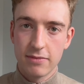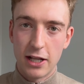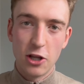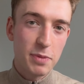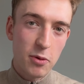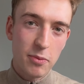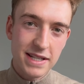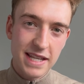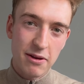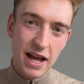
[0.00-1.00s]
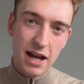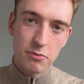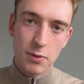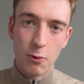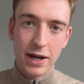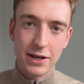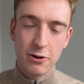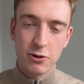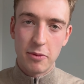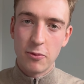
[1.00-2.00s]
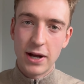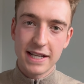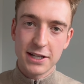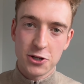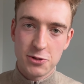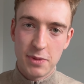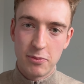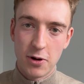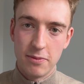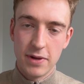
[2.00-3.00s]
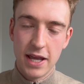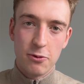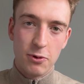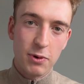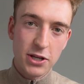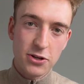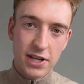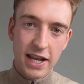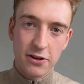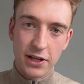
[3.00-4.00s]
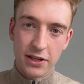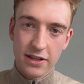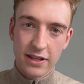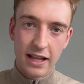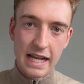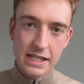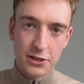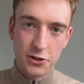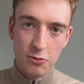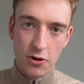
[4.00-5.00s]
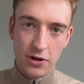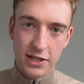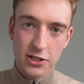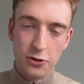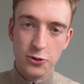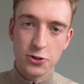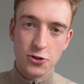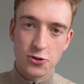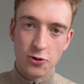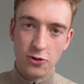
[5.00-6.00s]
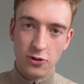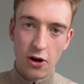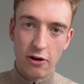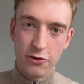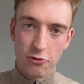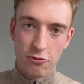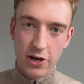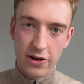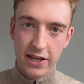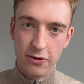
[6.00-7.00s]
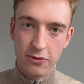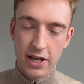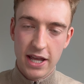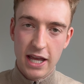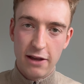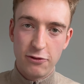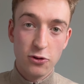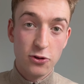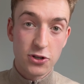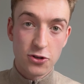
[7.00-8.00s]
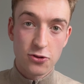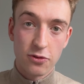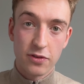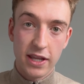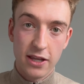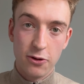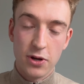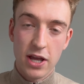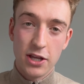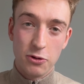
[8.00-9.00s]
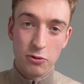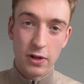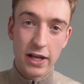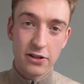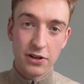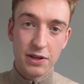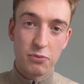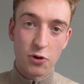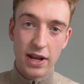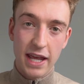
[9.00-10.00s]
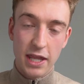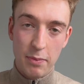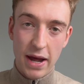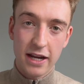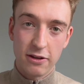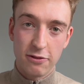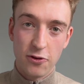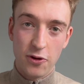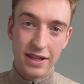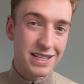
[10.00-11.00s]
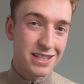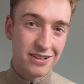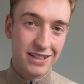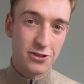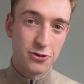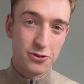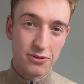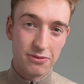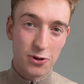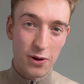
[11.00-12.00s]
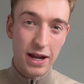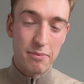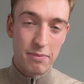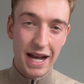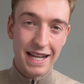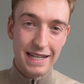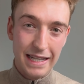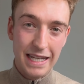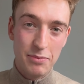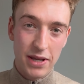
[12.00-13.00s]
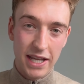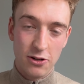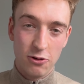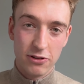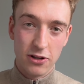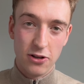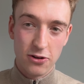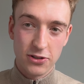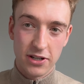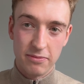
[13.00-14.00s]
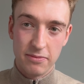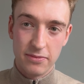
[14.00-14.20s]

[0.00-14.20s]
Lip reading: A lot of people might say, a wide heel cup, why is that such a big problem? Well, when you're cycling, the last thing you want is to lose control of your rear heel. If you lose control of the heel, you'll likely pronate at the back of the foot, and this can lead to quite bad knee pain over the long term.